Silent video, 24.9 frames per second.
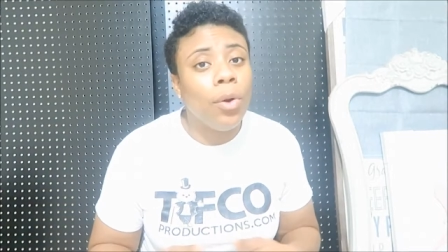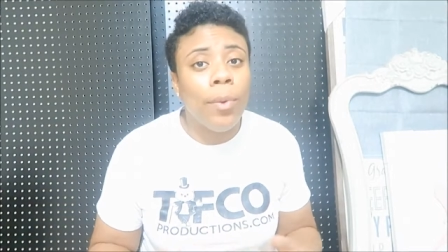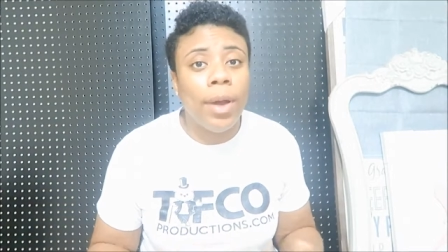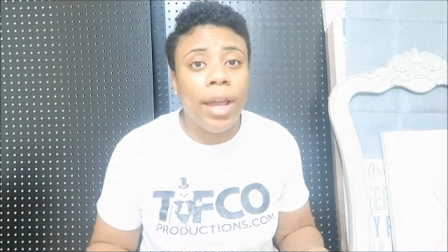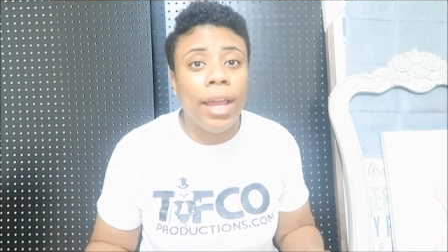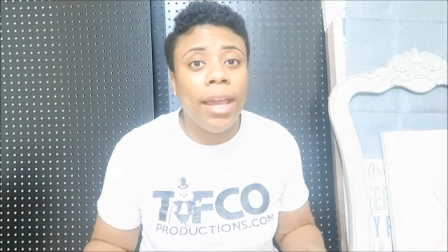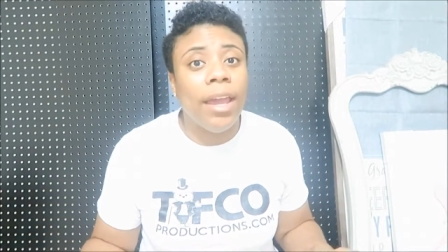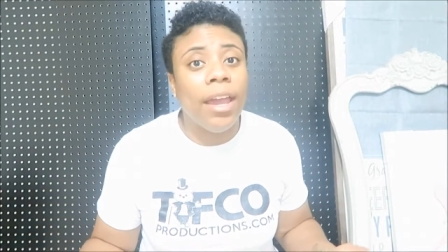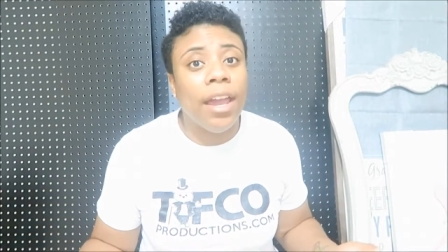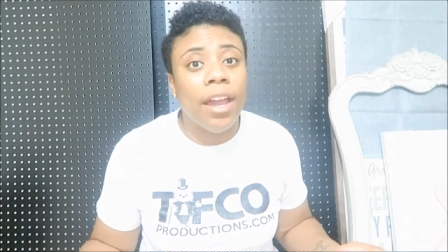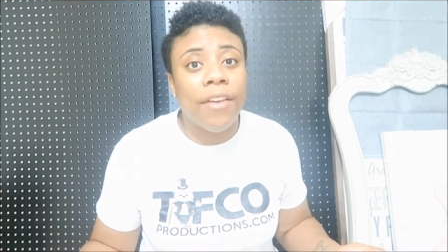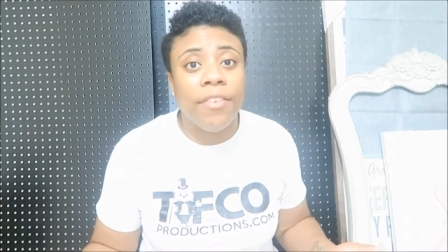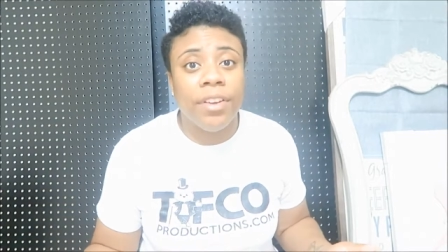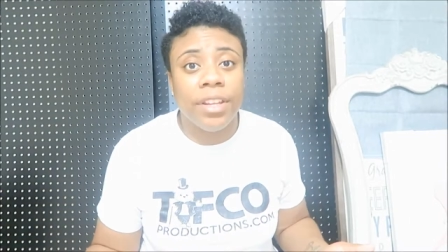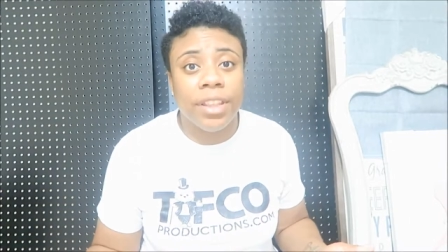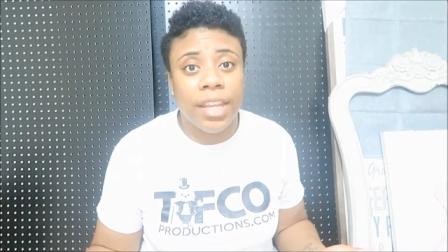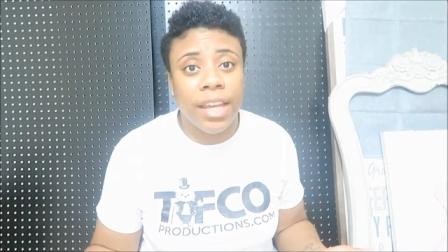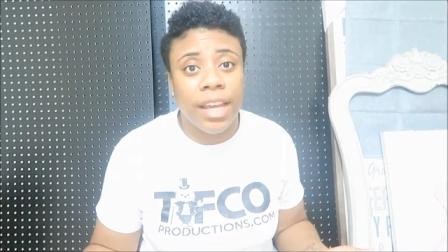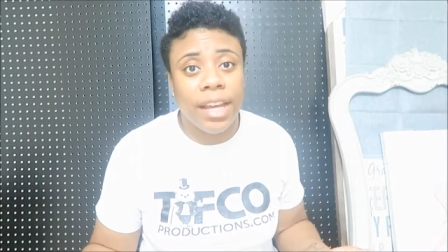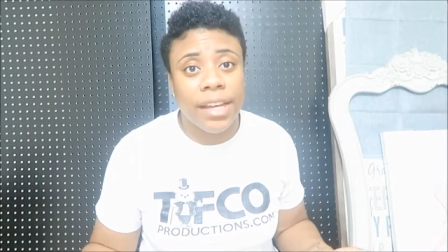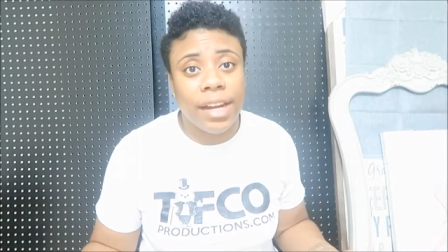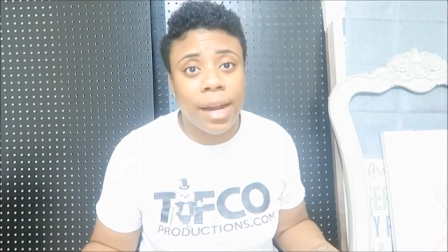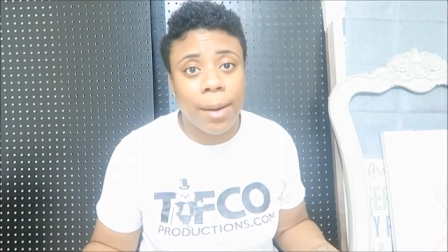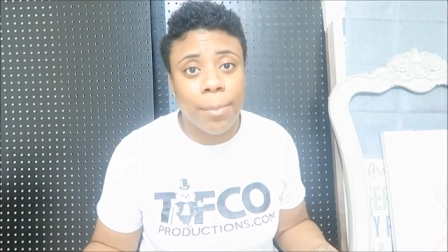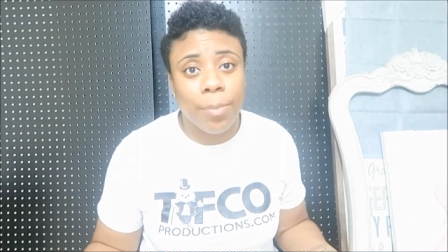away
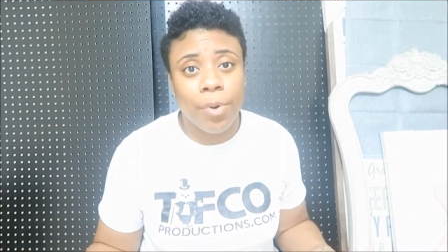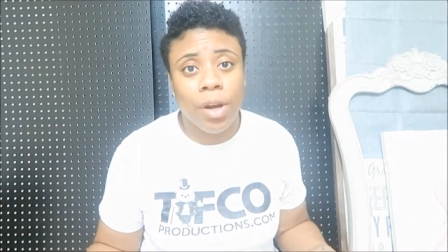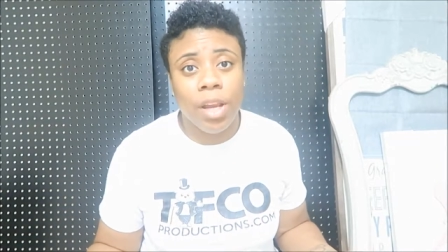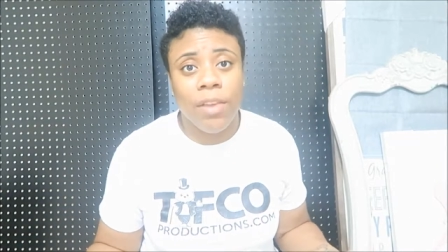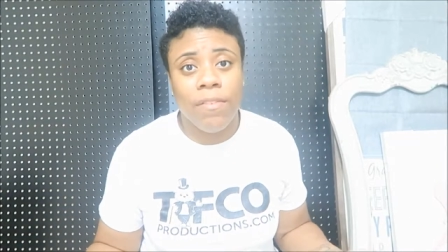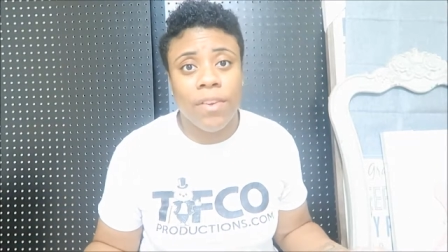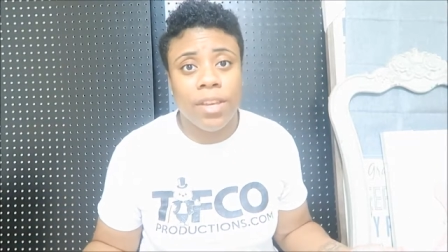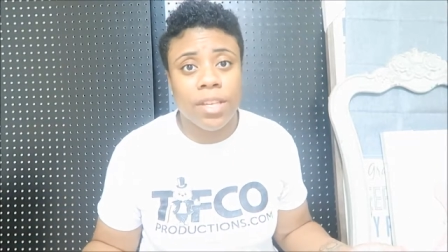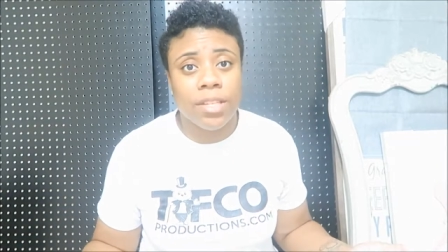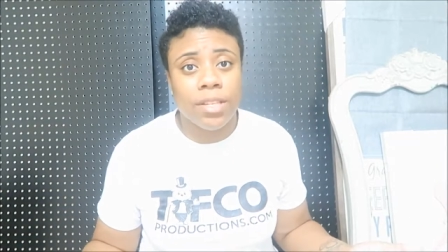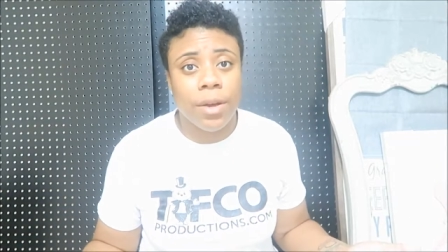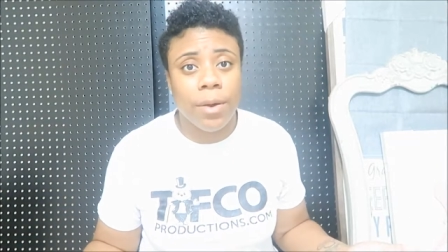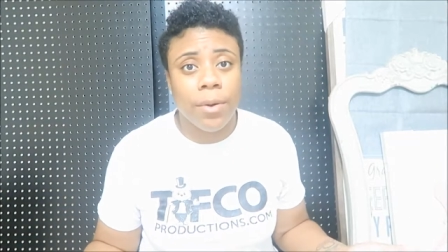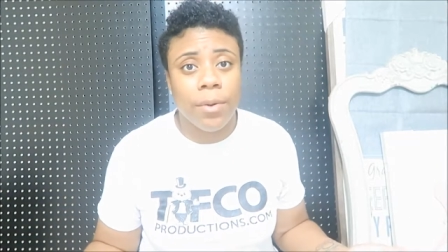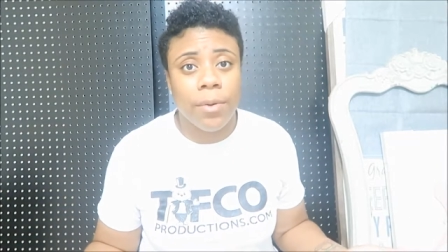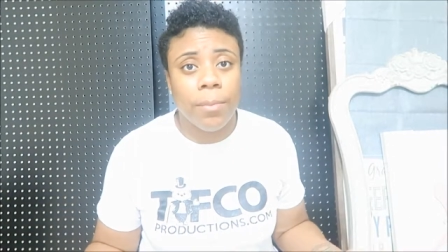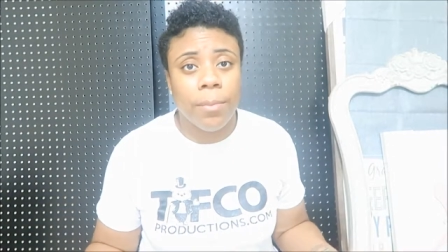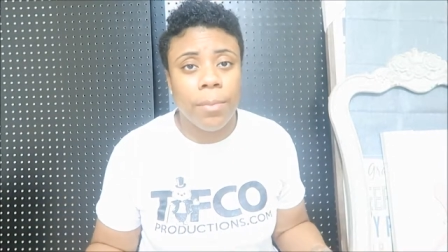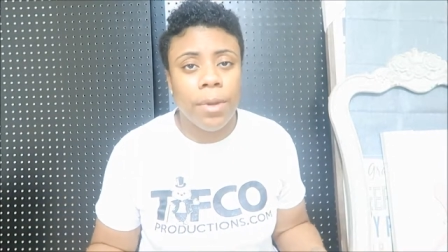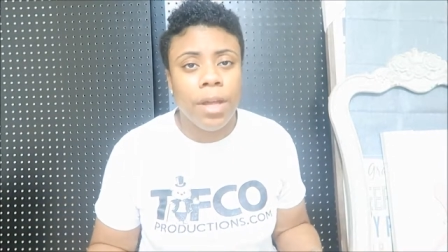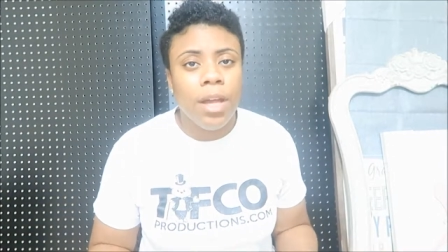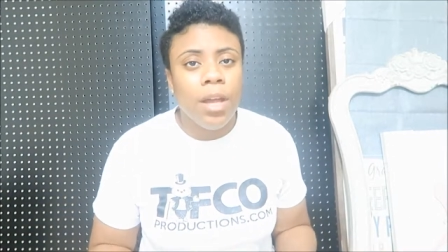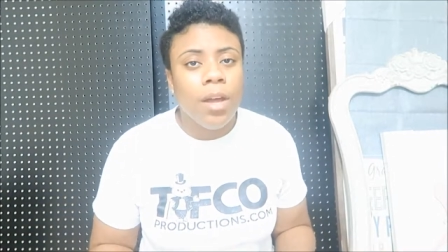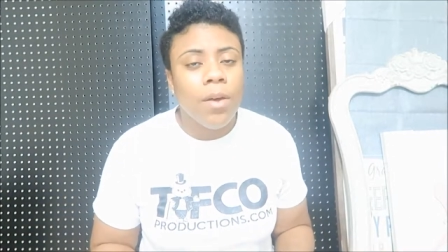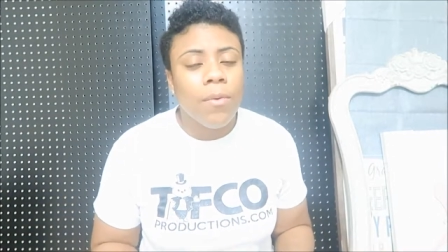everything in our previous home.